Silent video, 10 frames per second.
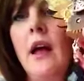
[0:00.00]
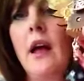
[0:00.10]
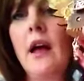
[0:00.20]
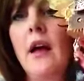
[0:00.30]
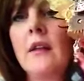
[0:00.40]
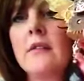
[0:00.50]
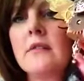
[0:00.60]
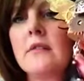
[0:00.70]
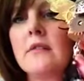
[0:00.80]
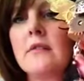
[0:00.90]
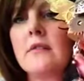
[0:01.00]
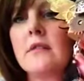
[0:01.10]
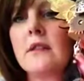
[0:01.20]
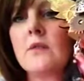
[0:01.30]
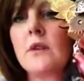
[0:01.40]
and
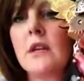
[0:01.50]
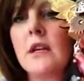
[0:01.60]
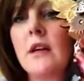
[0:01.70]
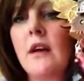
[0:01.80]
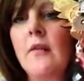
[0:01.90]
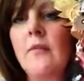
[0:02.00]
this one here,